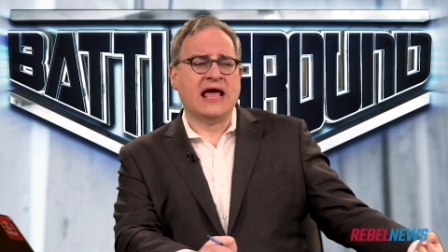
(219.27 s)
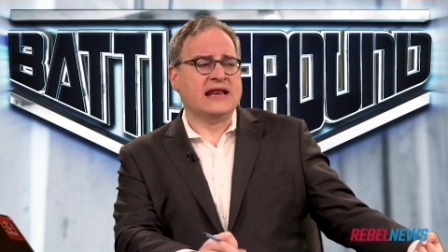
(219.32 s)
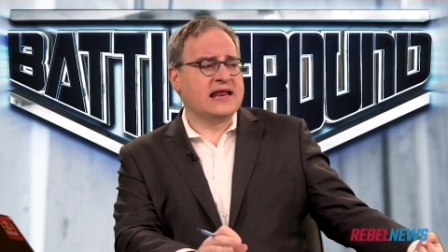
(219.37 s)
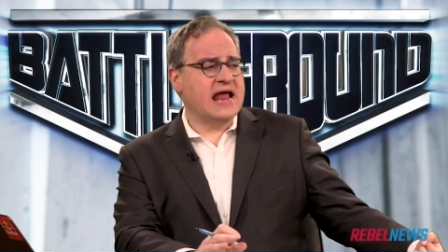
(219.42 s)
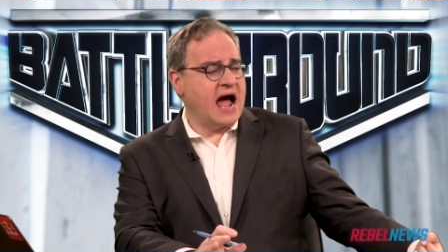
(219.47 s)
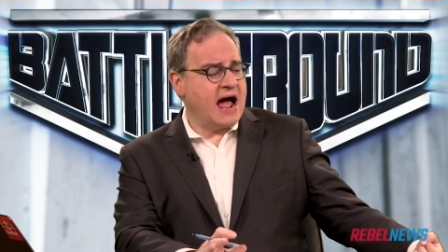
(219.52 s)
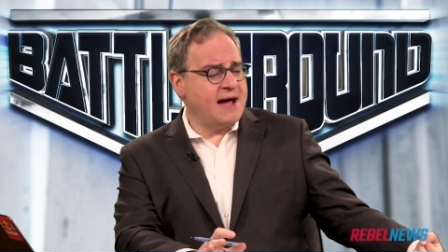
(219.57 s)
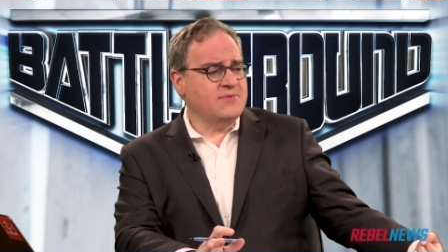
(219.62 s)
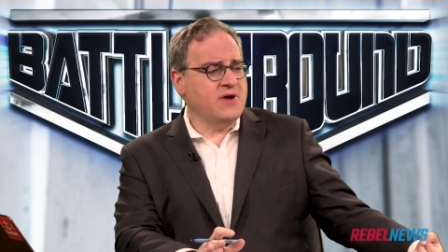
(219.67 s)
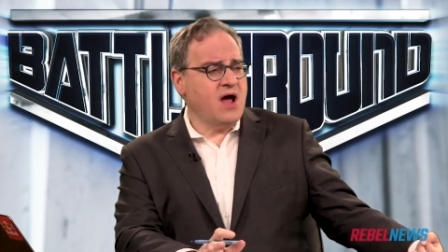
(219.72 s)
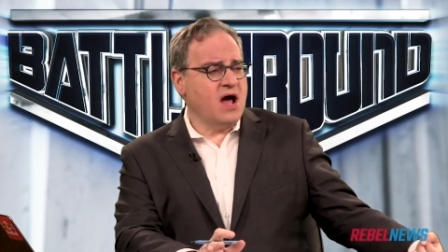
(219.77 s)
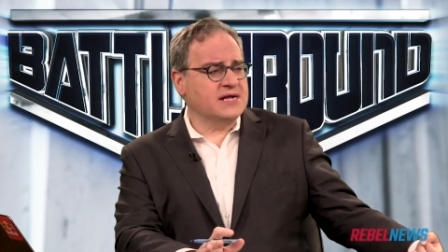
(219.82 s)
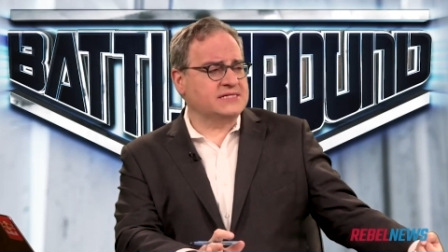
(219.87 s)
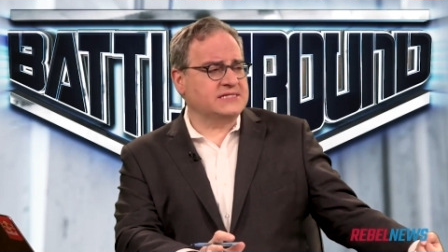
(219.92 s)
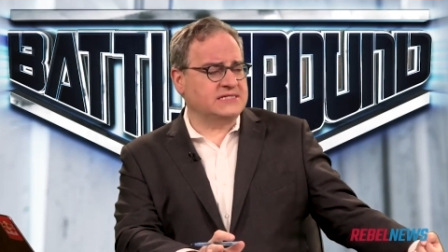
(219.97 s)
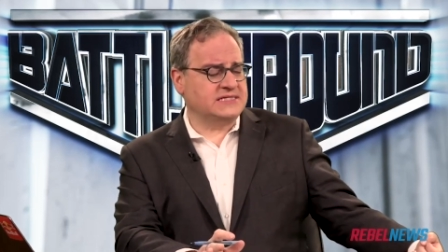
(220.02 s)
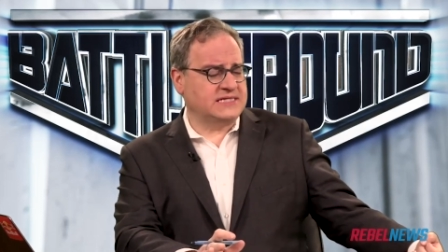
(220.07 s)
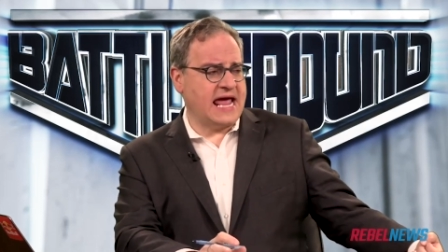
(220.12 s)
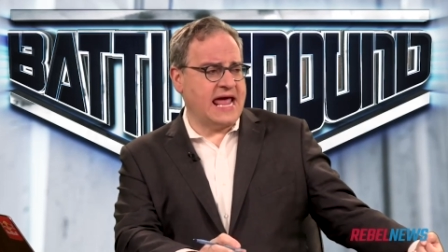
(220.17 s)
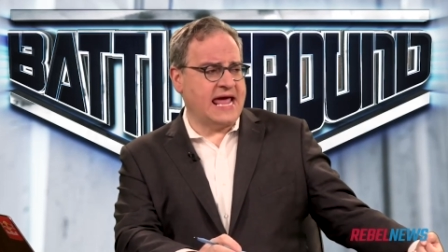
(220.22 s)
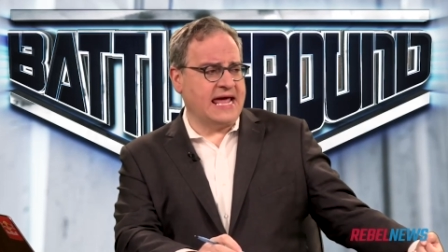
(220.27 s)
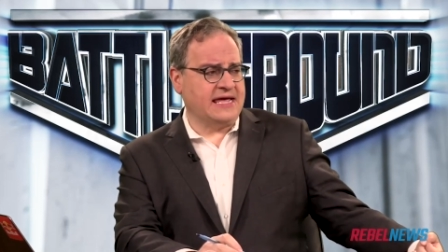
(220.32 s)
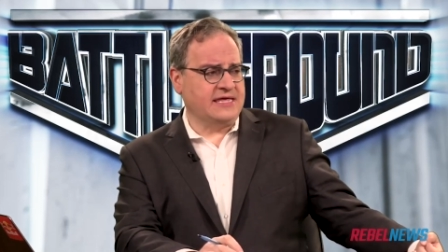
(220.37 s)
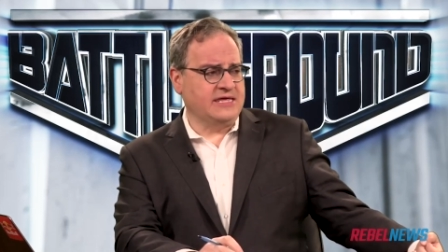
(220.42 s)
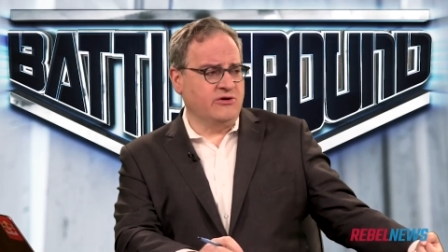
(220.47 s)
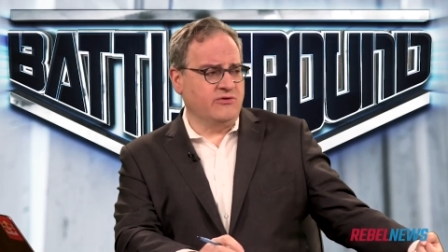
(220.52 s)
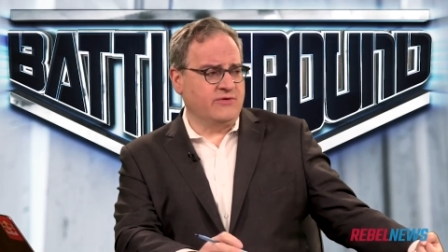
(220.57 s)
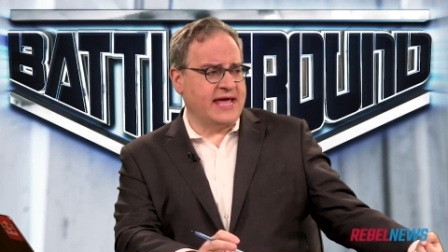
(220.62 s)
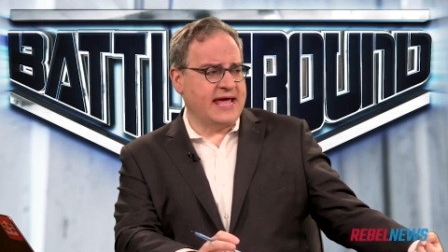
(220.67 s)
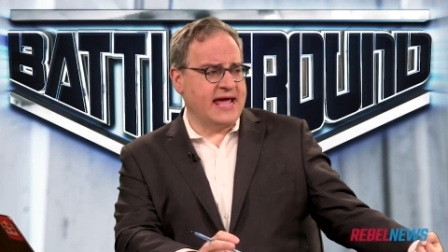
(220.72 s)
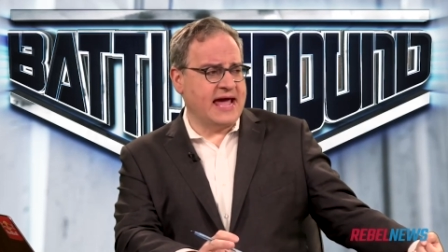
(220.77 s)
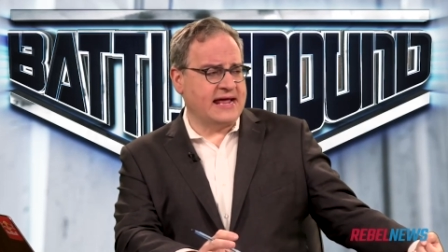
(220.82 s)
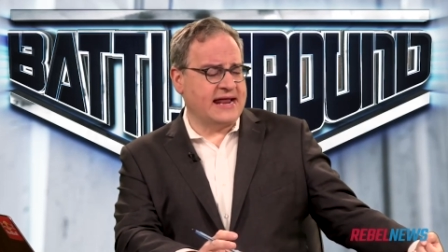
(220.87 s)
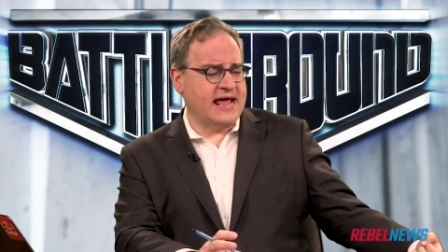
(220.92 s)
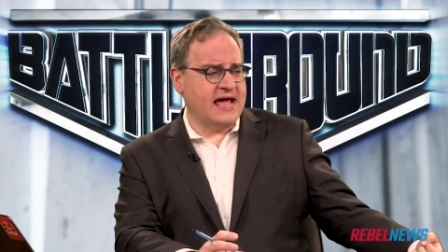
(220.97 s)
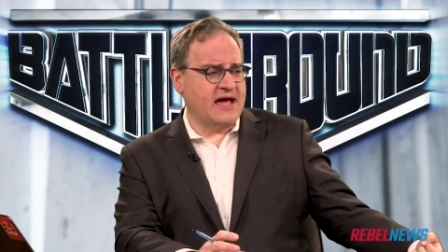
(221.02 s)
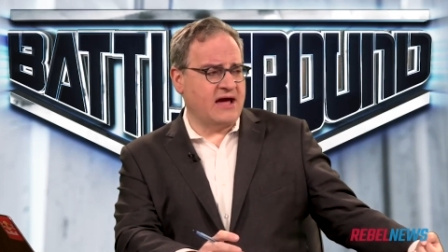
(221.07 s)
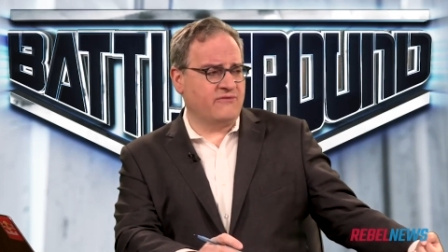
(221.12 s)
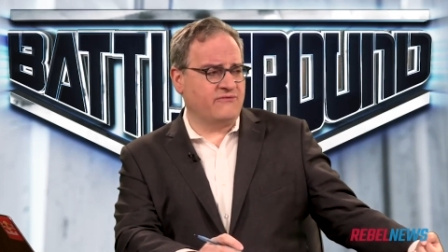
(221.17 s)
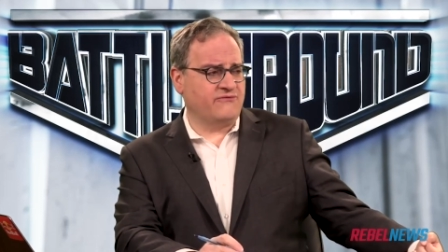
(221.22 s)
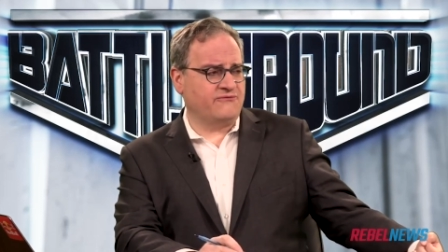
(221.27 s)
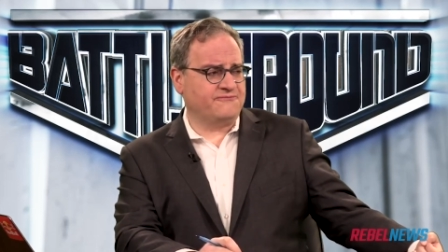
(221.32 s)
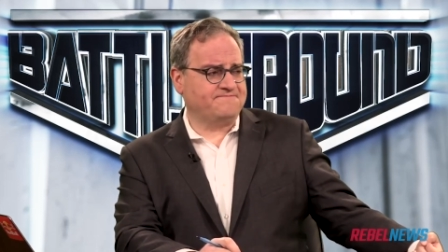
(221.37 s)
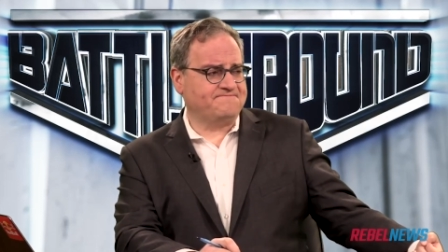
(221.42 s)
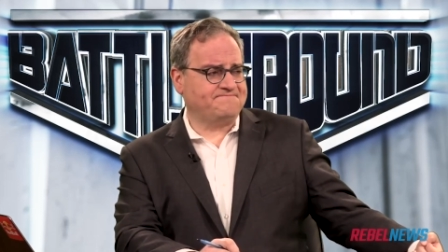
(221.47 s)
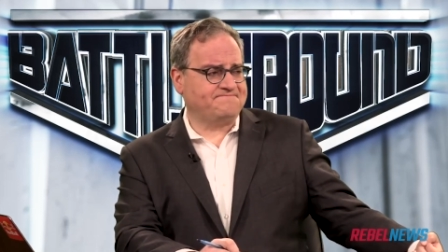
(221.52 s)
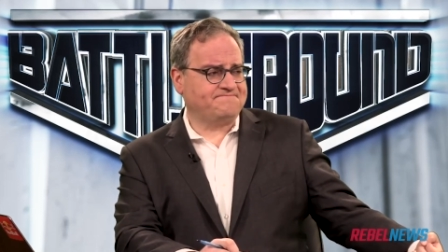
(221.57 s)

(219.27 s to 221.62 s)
Now, I'm not saying you can't have